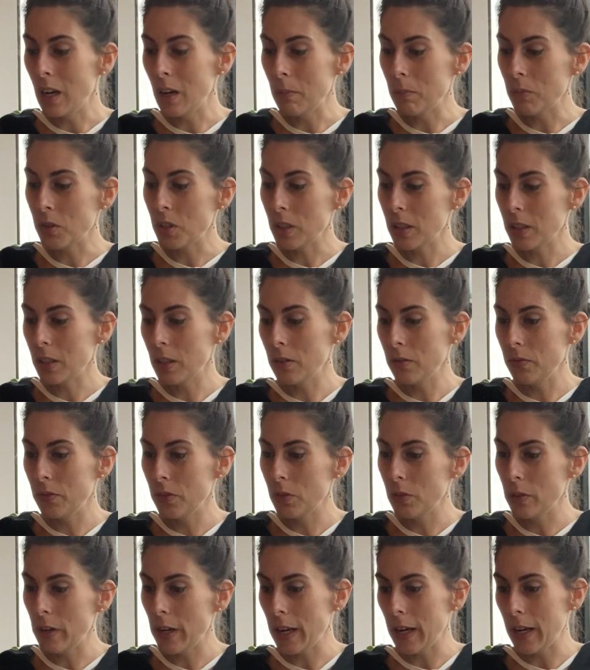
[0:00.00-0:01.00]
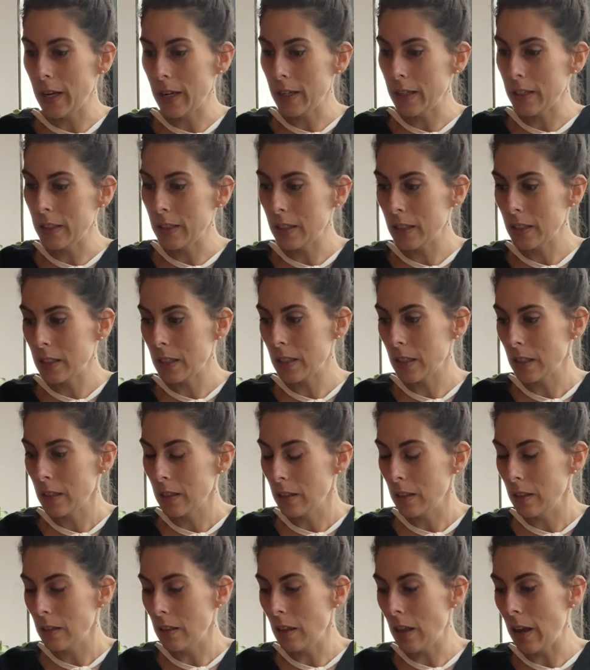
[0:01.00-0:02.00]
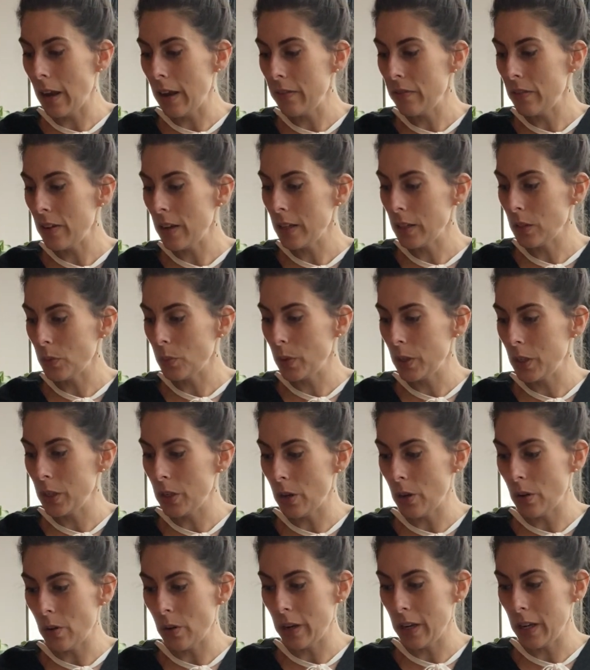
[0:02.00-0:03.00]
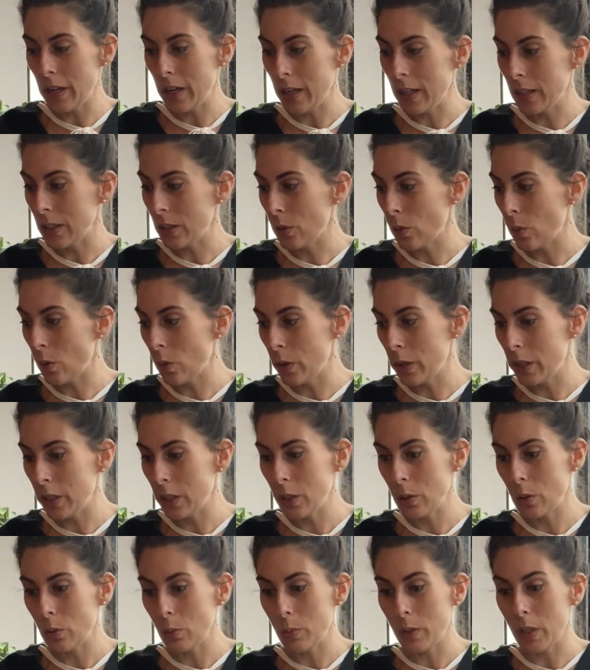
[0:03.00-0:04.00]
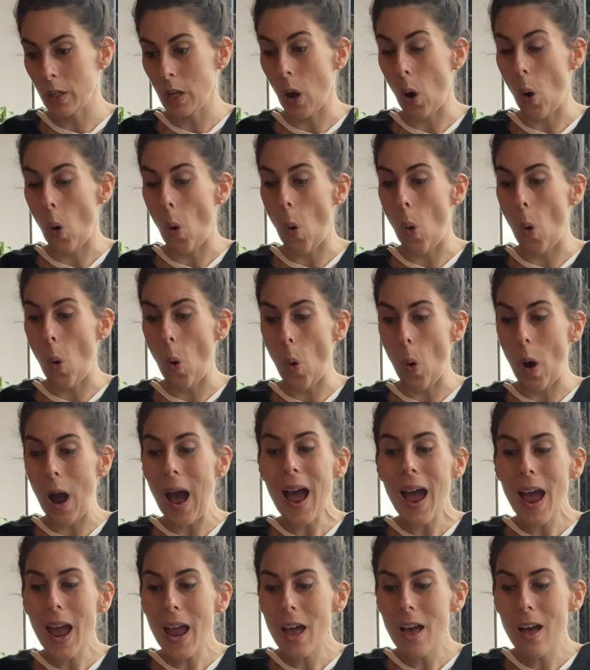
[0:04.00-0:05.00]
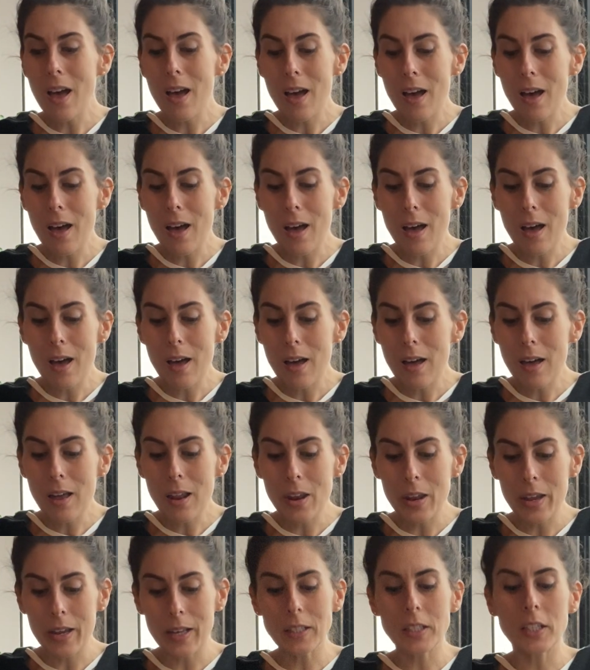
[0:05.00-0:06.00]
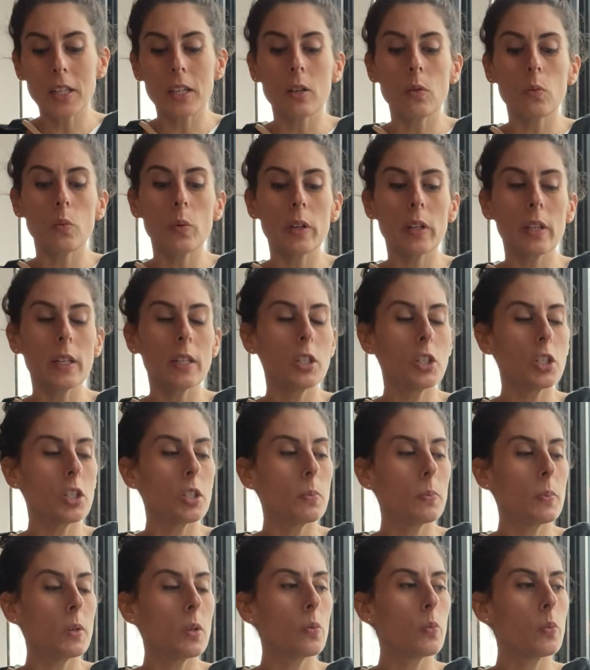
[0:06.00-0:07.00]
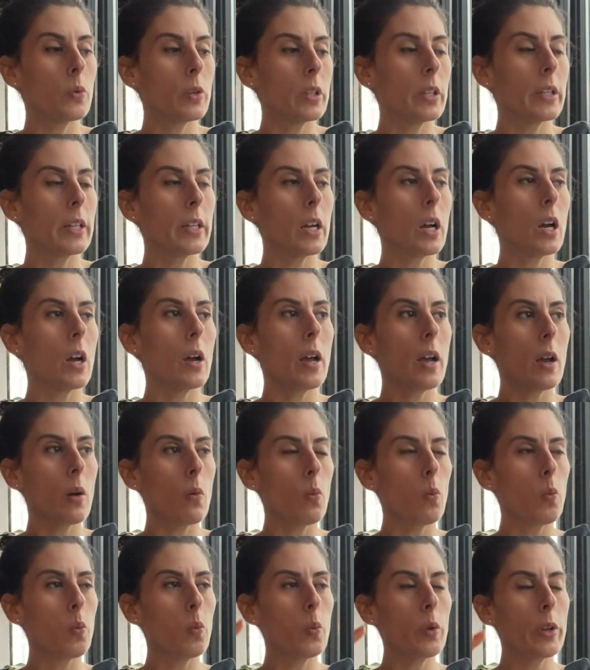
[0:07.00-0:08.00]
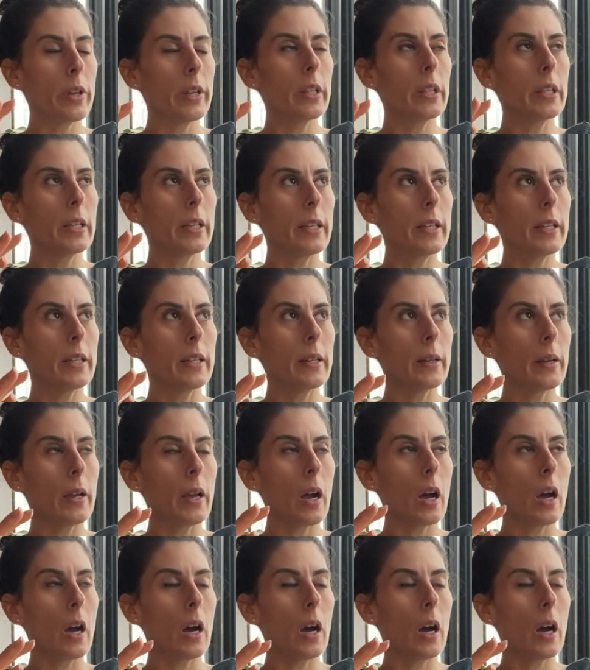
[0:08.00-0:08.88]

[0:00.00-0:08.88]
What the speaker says: just in a few days. Life as we know it is going to be wild. It's going to really just be really a really